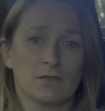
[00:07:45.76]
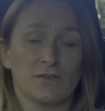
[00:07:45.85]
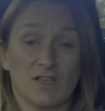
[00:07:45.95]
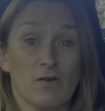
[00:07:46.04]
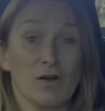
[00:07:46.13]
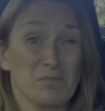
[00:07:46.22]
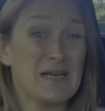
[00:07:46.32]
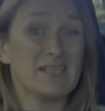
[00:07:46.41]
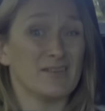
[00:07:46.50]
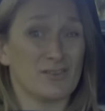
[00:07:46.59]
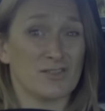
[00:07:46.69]
because there aren't
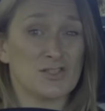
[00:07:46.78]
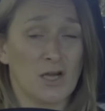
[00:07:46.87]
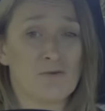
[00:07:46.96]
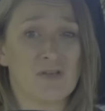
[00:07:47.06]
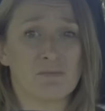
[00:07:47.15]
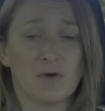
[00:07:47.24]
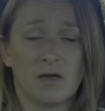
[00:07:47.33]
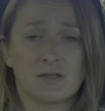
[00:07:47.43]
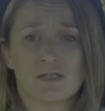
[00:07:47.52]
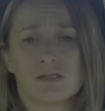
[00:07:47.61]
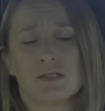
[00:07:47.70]
many that can tow that
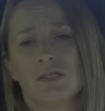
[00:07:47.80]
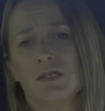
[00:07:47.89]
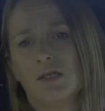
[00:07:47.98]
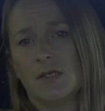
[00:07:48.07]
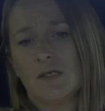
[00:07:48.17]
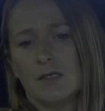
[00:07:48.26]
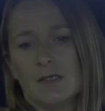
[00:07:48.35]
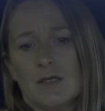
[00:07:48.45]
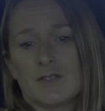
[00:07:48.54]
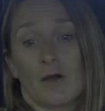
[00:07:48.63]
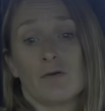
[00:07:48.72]
much.
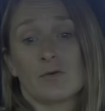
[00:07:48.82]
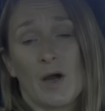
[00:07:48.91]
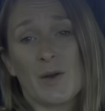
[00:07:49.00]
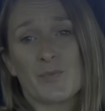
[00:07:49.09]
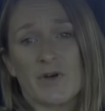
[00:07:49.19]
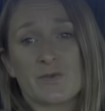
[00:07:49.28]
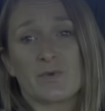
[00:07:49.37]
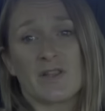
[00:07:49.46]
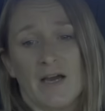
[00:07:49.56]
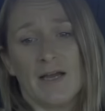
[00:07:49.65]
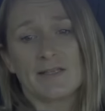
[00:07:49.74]
So quite impressed with
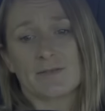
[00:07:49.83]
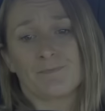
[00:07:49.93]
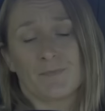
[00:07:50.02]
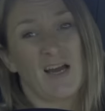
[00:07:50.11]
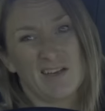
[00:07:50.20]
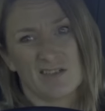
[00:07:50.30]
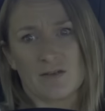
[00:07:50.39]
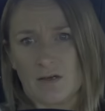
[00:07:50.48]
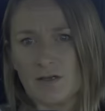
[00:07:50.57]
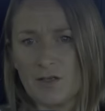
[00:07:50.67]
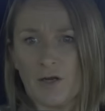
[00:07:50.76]
that. And,
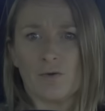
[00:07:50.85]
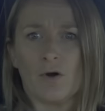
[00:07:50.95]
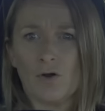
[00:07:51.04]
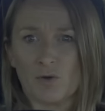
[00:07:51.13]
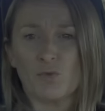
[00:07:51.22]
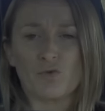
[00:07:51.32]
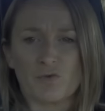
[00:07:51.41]
you know, on a more